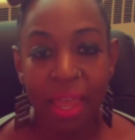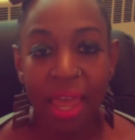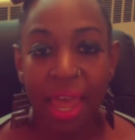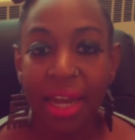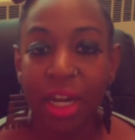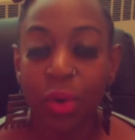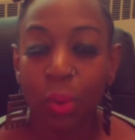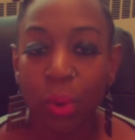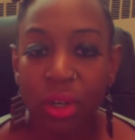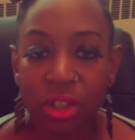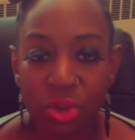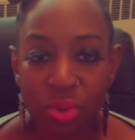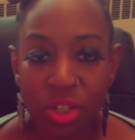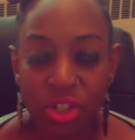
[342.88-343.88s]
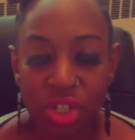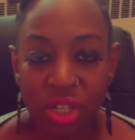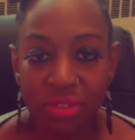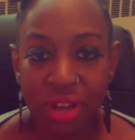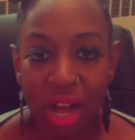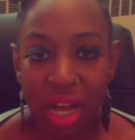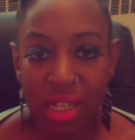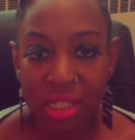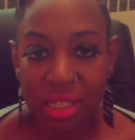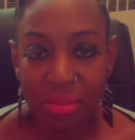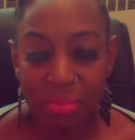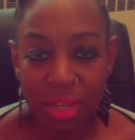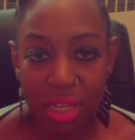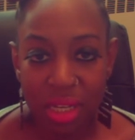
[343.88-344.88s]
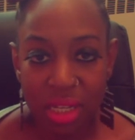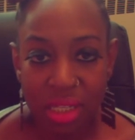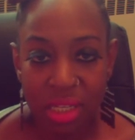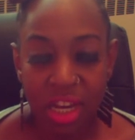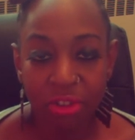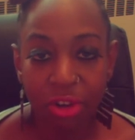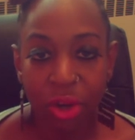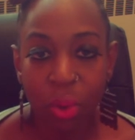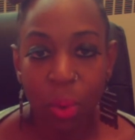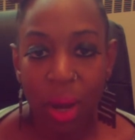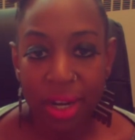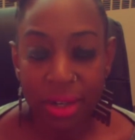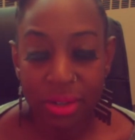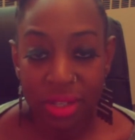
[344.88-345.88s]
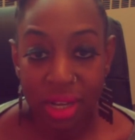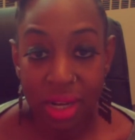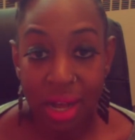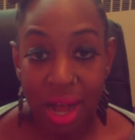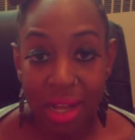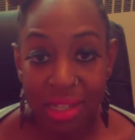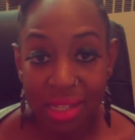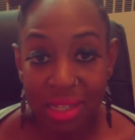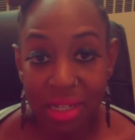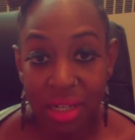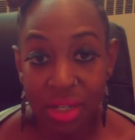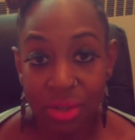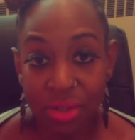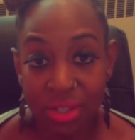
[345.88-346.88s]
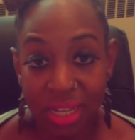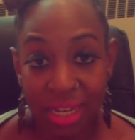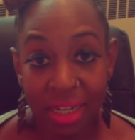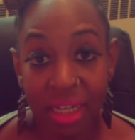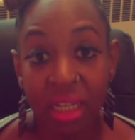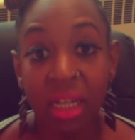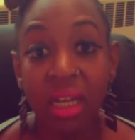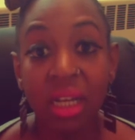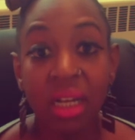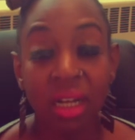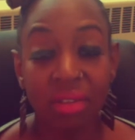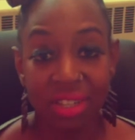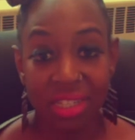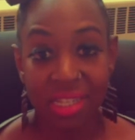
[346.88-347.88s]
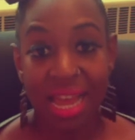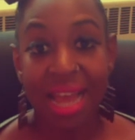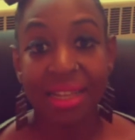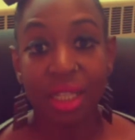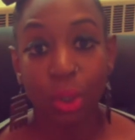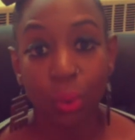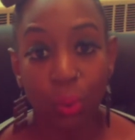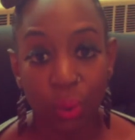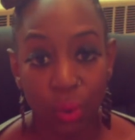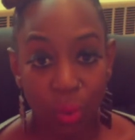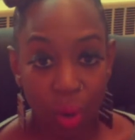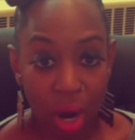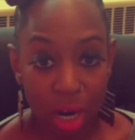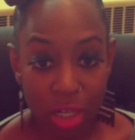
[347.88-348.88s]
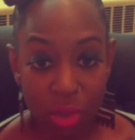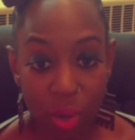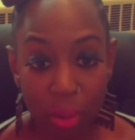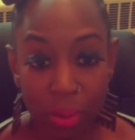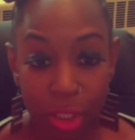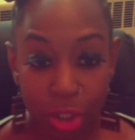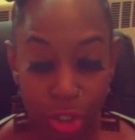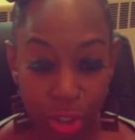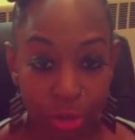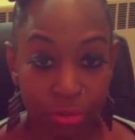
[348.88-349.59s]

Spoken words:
And in order to achieve constant peace, it requires a constant understanding of exactly who you are. So I want to share a